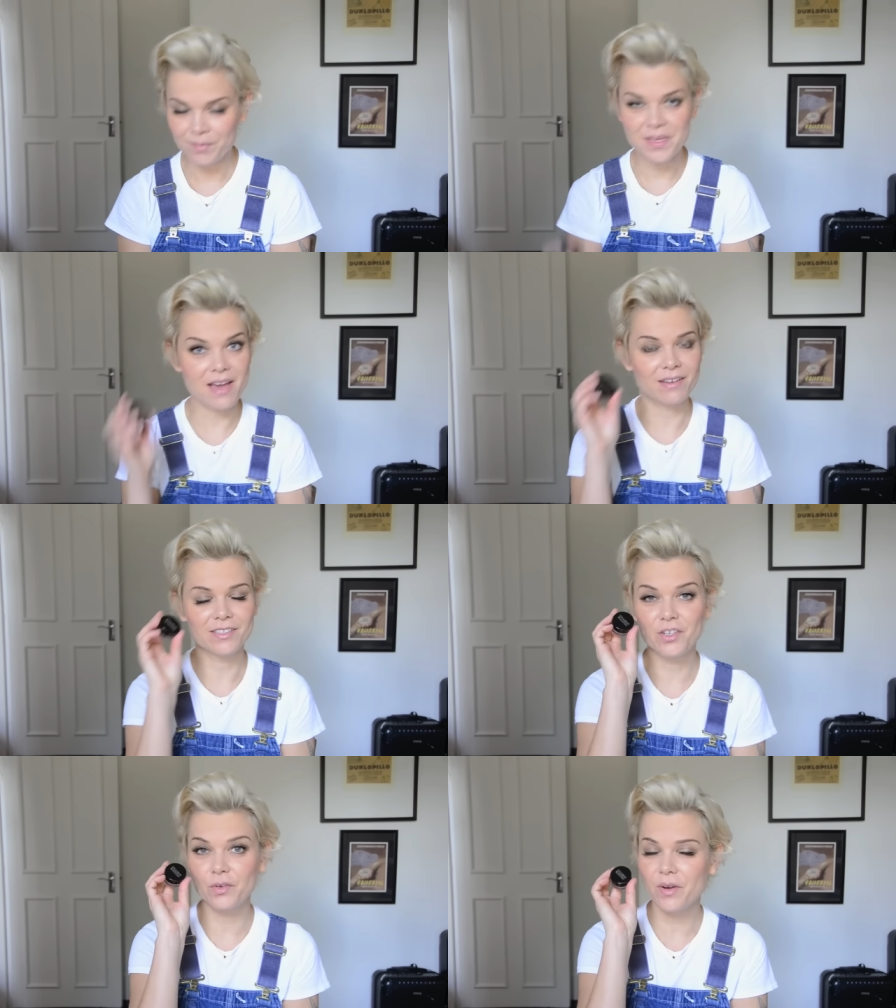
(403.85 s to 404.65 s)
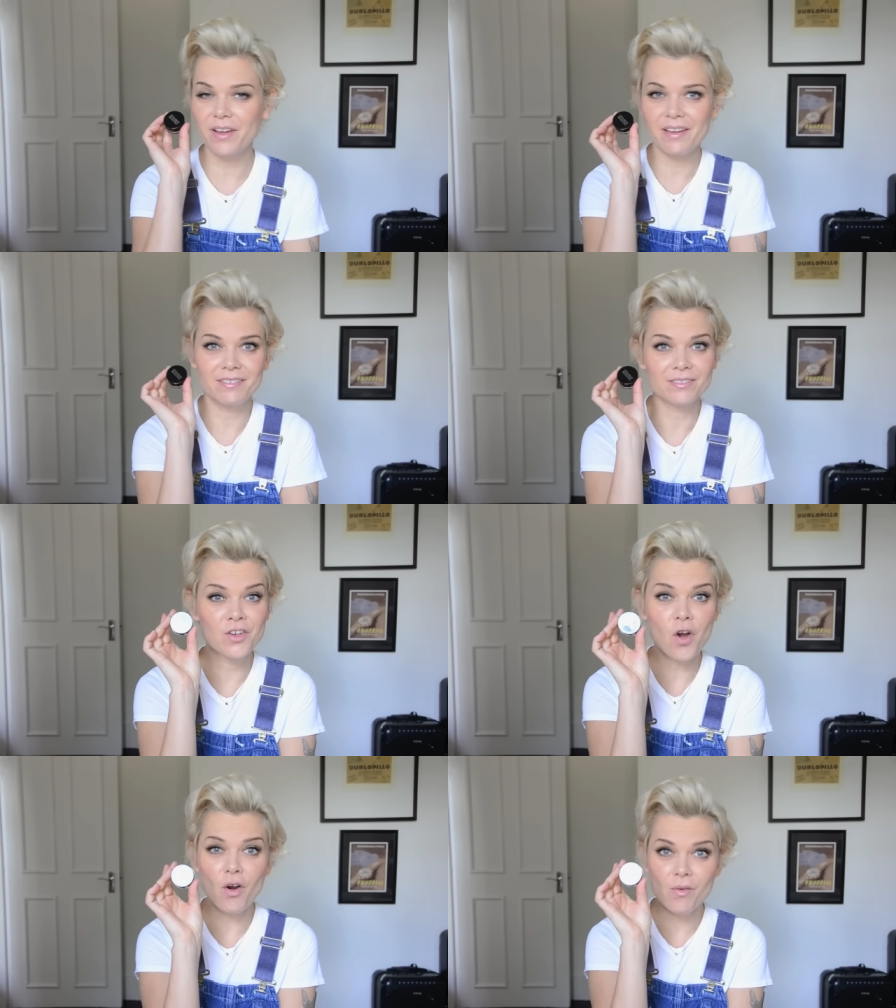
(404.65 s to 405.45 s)
Yeah, so
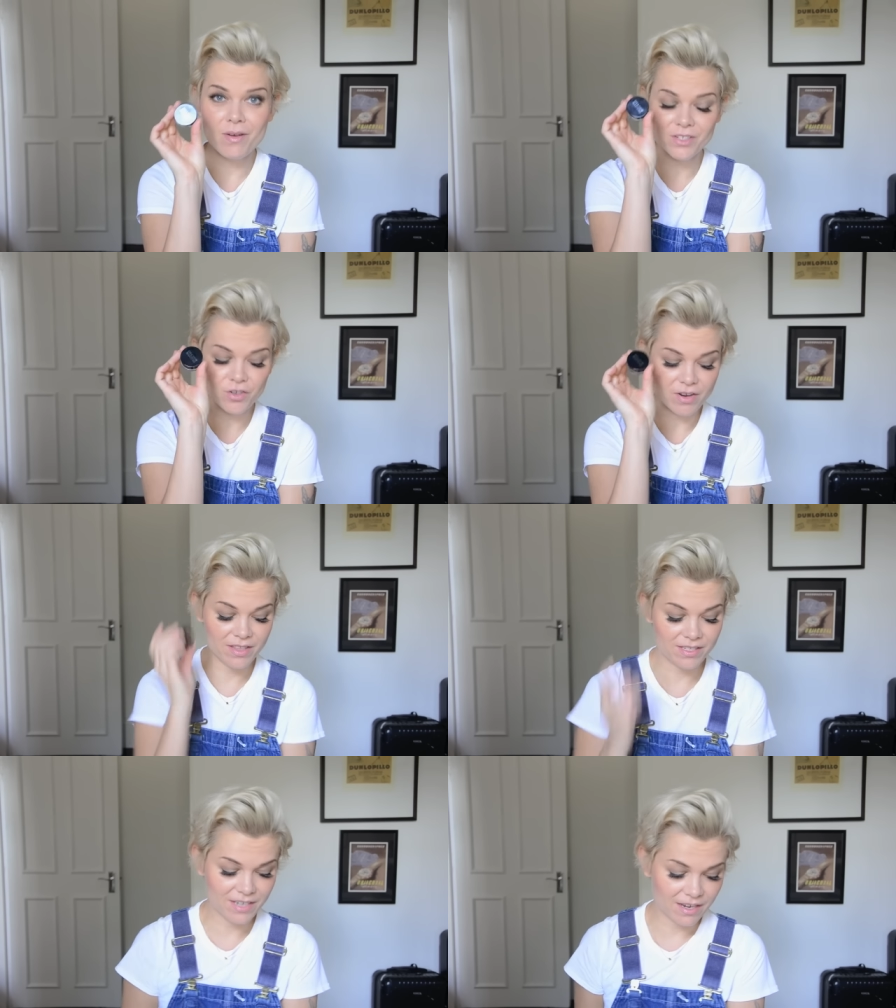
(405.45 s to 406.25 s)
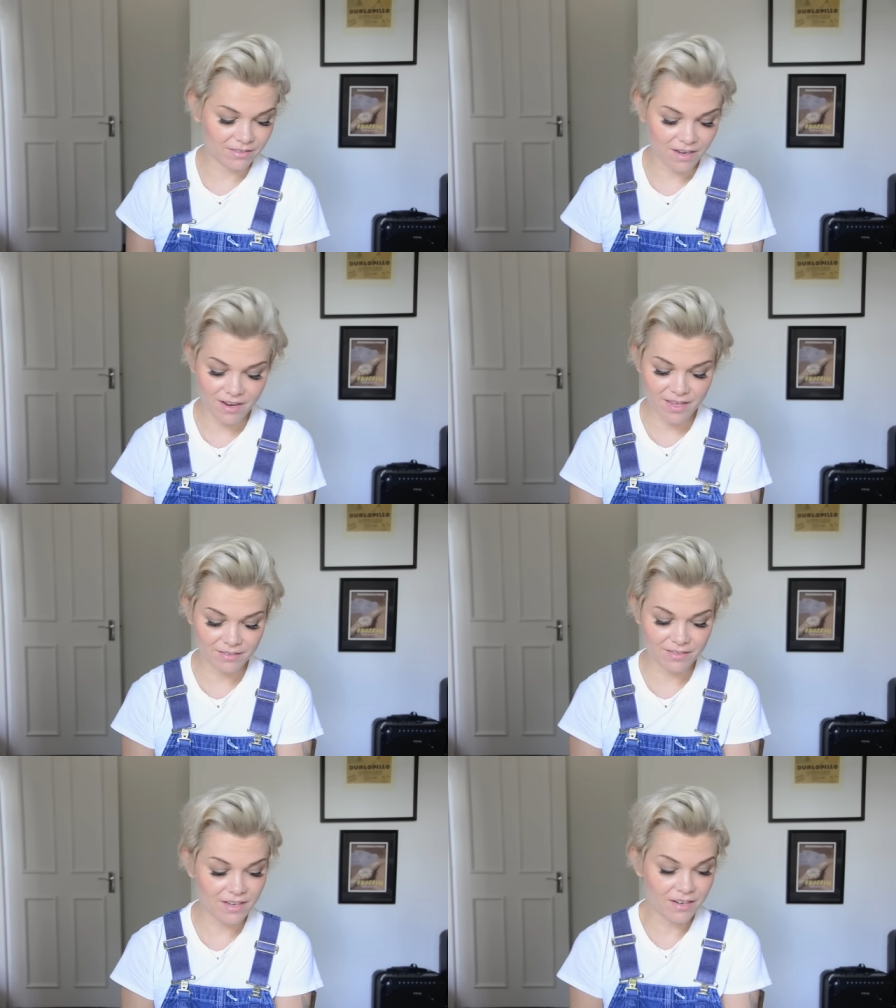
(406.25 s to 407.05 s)
go and try this out.
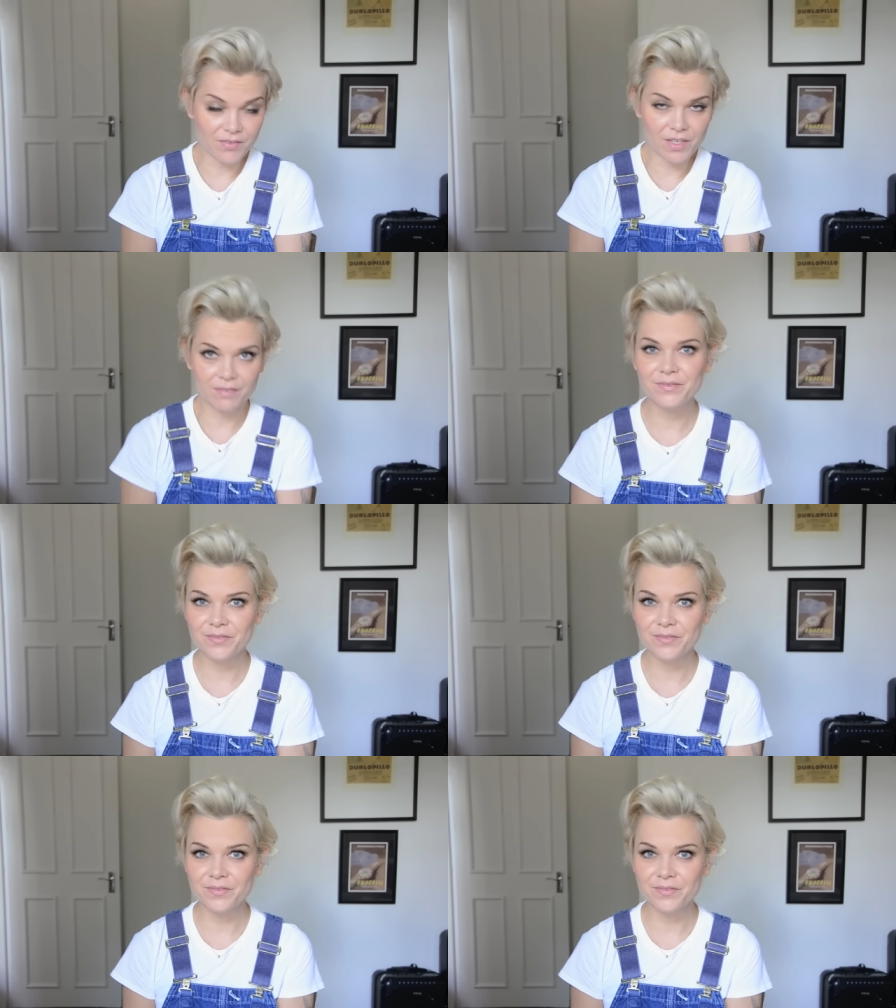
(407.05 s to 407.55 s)
I love it.